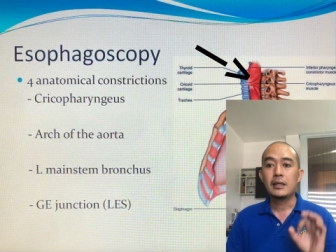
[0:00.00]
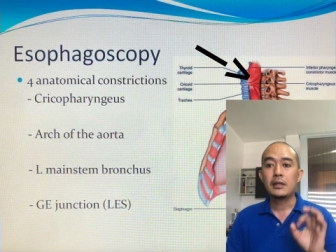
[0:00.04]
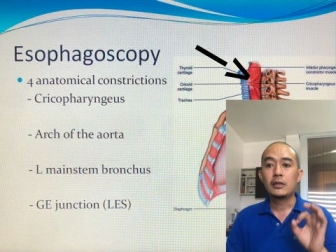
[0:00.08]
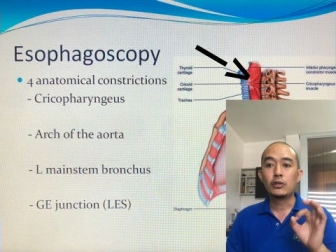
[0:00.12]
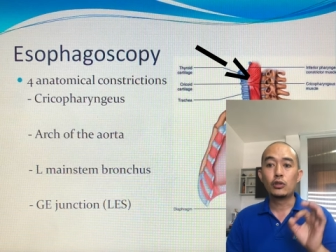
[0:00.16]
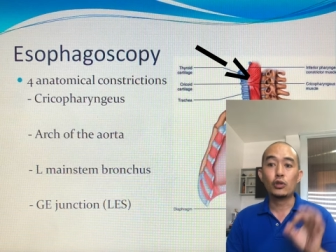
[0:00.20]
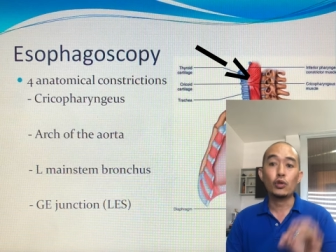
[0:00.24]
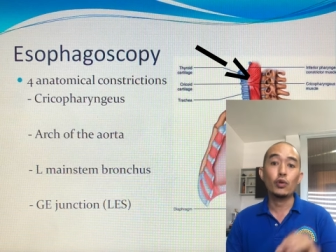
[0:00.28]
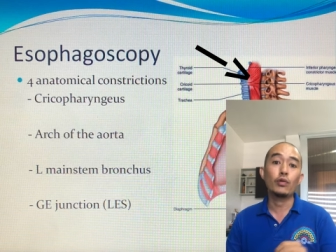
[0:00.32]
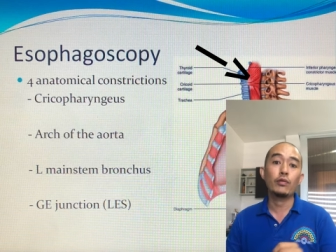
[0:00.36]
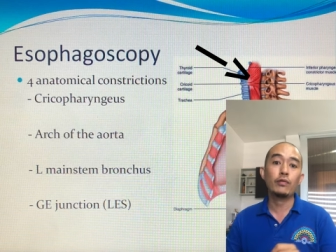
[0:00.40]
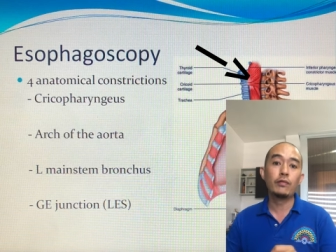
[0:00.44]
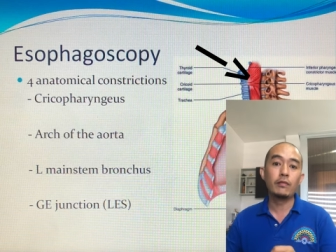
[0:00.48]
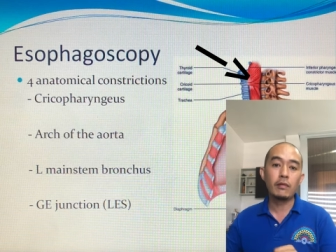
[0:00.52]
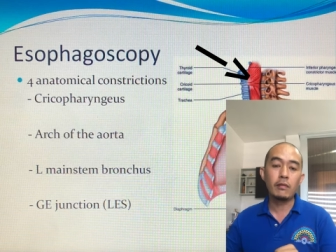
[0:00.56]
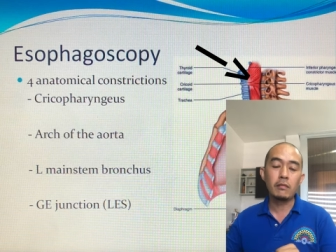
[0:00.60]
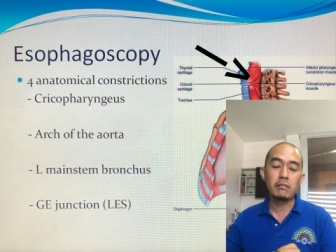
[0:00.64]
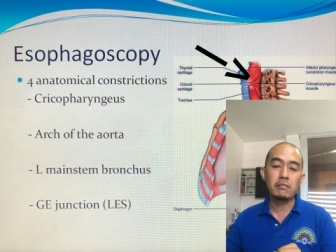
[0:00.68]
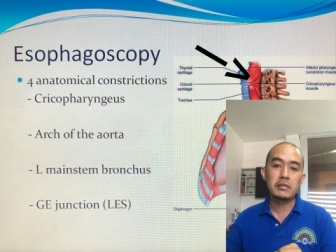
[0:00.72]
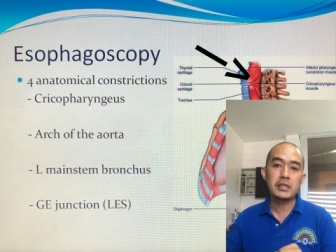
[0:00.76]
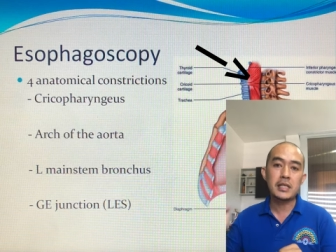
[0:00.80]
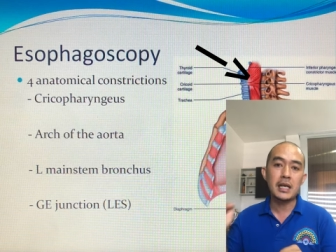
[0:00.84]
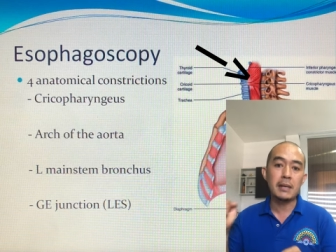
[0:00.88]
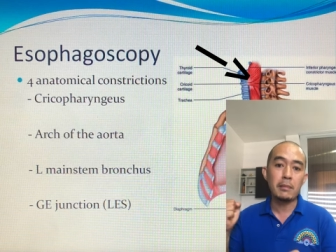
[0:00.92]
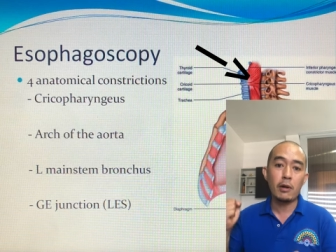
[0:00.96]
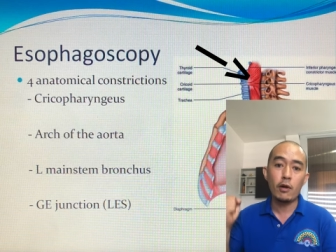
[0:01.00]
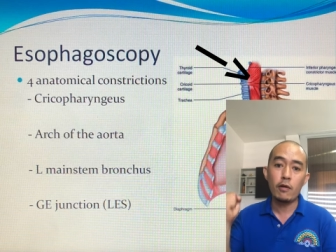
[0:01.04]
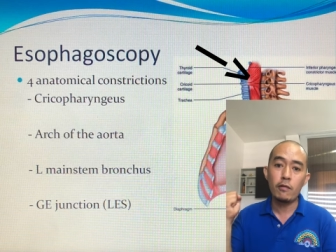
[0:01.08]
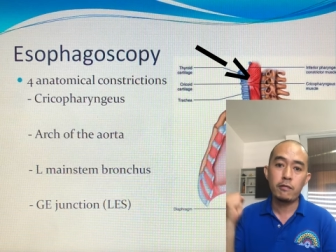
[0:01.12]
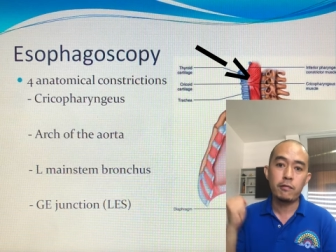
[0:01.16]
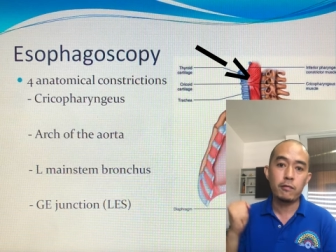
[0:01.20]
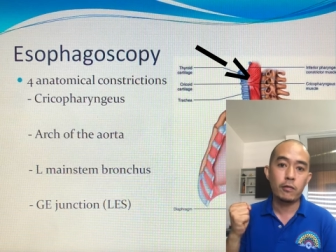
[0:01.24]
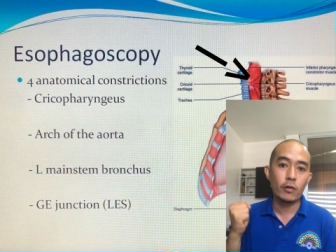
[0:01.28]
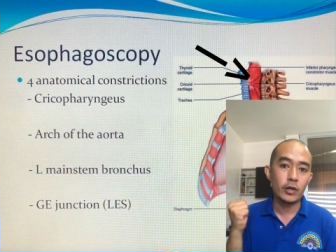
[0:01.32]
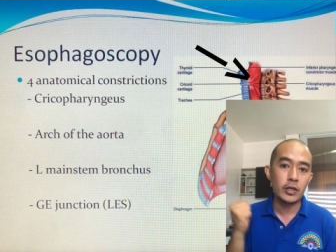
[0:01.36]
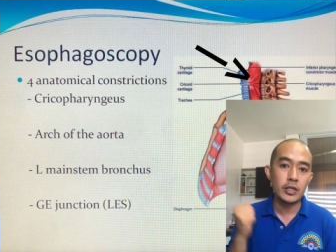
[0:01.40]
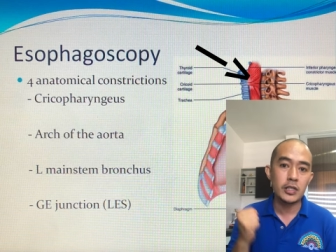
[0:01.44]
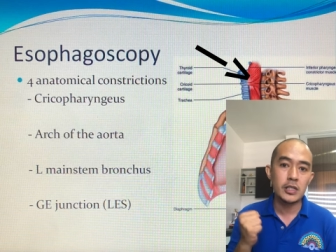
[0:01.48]
to somehow
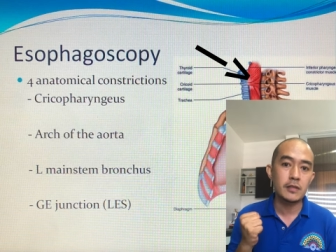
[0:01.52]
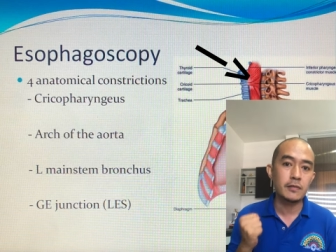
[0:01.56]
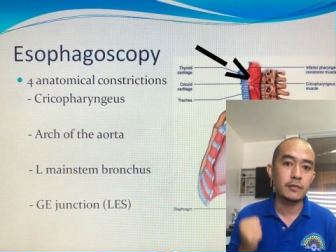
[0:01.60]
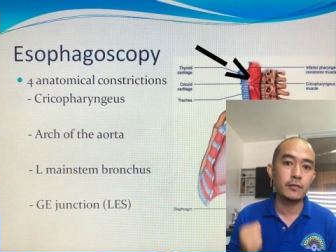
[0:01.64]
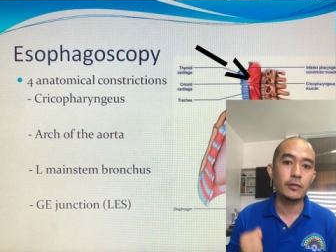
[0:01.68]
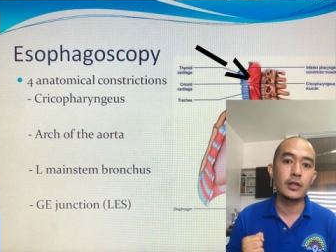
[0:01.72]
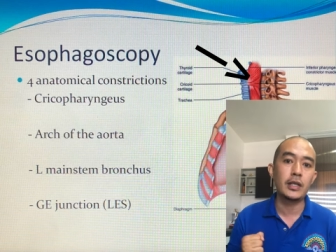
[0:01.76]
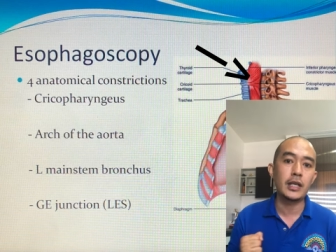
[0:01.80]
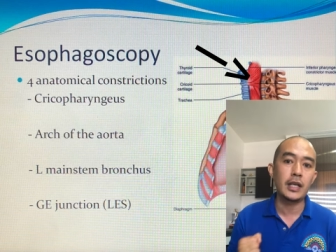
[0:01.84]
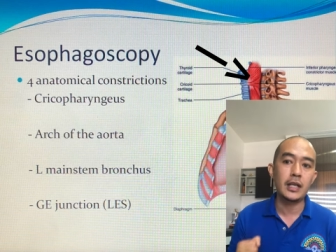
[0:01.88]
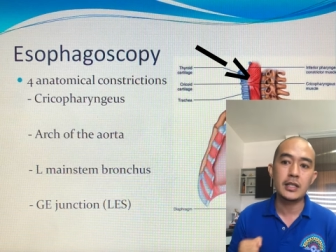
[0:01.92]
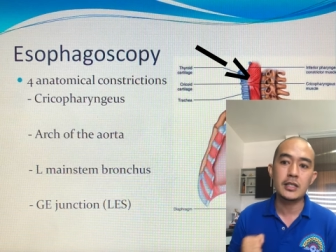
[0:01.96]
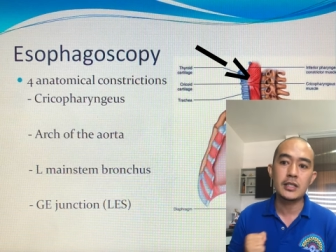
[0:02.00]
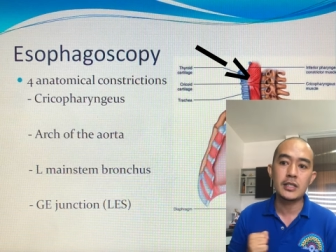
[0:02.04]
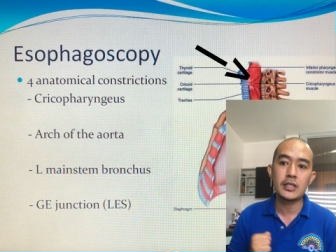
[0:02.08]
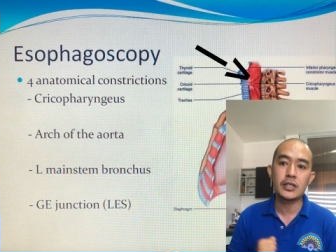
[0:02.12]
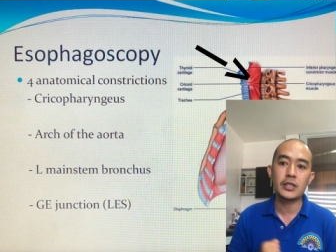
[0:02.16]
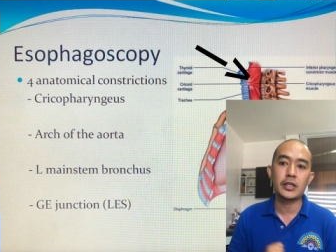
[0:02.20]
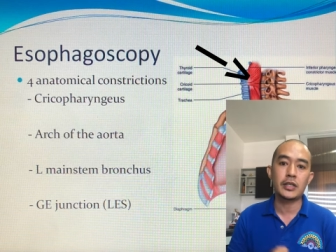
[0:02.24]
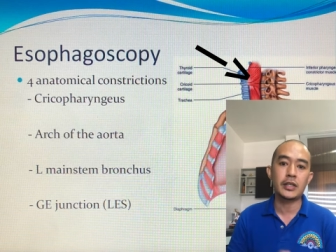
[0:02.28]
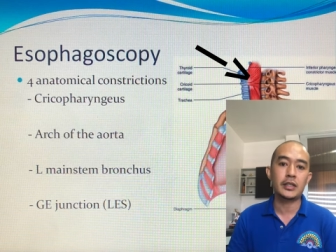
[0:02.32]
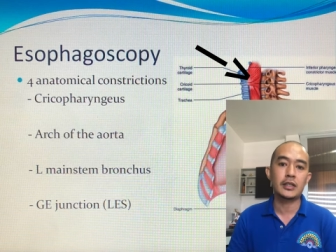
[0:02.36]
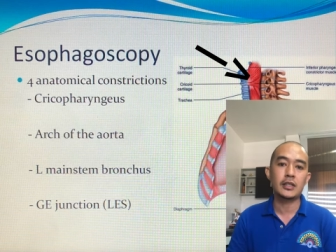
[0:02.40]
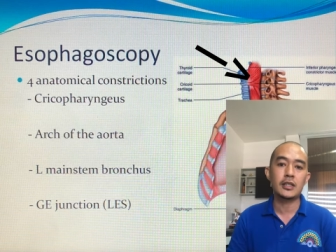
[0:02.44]
forcefully insert